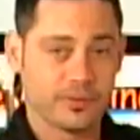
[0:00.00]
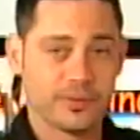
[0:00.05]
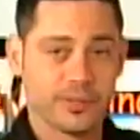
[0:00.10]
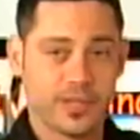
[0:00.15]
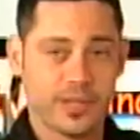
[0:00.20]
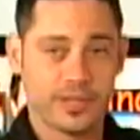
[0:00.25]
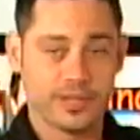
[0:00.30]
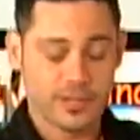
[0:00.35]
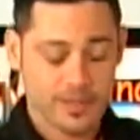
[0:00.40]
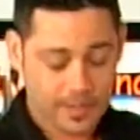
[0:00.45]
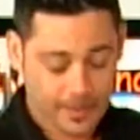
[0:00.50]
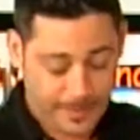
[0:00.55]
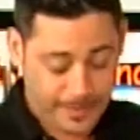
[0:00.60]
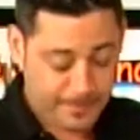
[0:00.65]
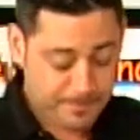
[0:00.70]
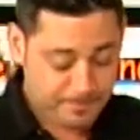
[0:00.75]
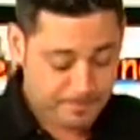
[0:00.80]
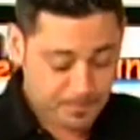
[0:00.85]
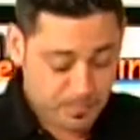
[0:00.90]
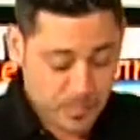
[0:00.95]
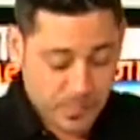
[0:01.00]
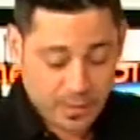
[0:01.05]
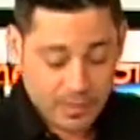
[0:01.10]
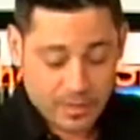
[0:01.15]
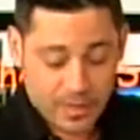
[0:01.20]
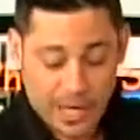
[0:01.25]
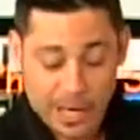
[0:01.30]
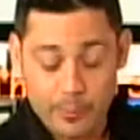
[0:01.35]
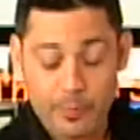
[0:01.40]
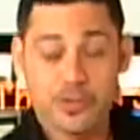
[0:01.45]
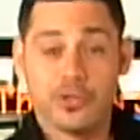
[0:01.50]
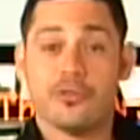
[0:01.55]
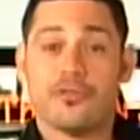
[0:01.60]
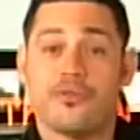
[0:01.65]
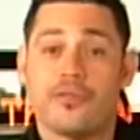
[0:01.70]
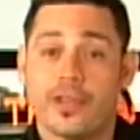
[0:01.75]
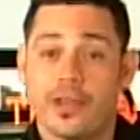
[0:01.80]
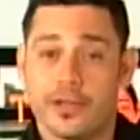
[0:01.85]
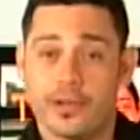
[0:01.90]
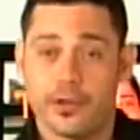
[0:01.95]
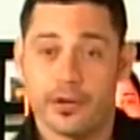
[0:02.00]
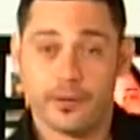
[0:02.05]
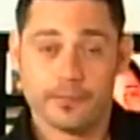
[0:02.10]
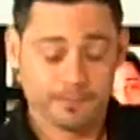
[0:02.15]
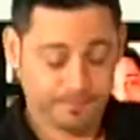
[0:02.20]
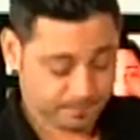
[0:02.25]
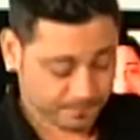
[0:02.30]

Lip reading: days, I would use vinegar.